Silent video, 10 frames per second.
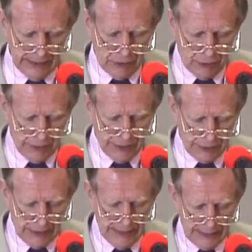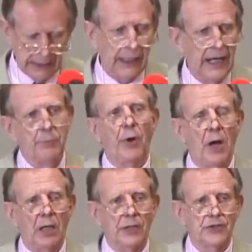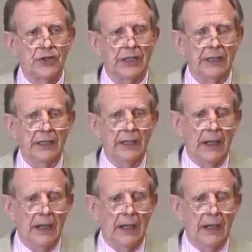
into this typology,